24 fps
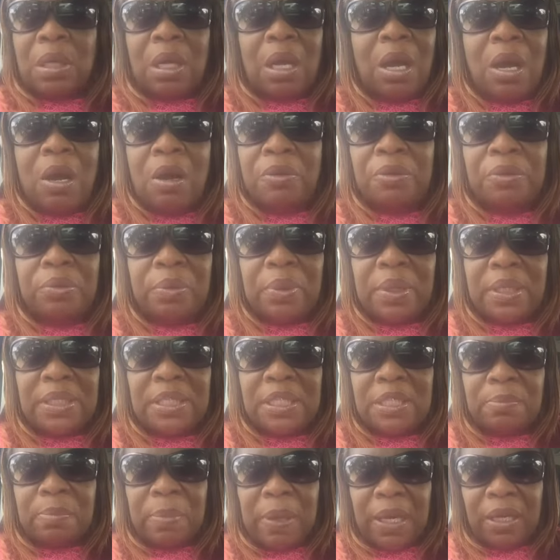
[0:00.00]
how you
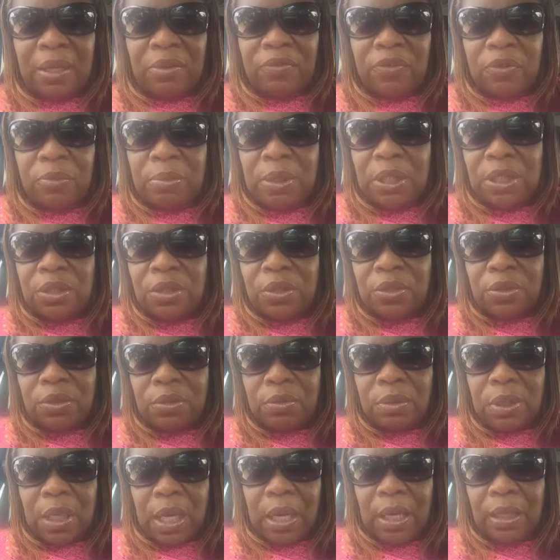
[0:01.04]
expect for me to
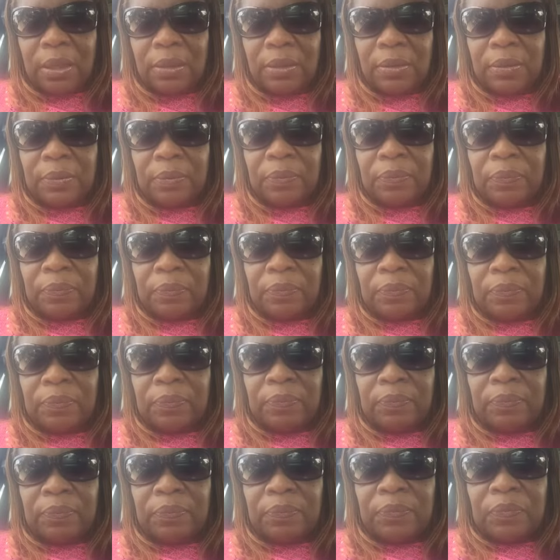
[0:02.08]
do that
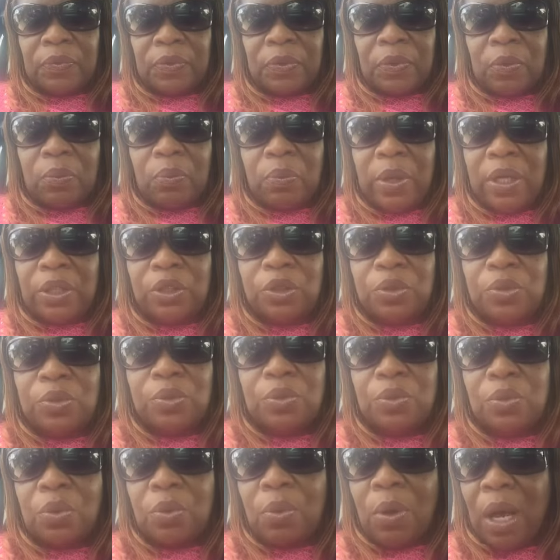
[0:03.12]
when you
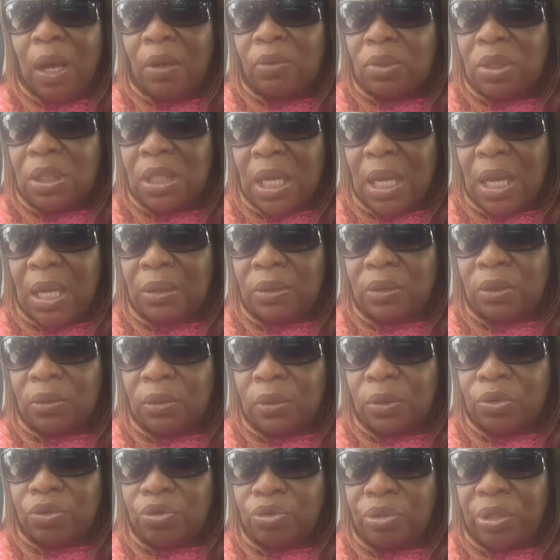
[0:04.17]
don't know how to handle
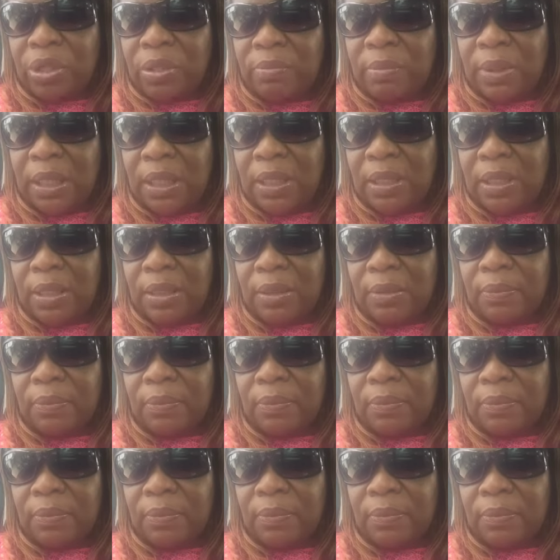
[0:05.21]
or treat me?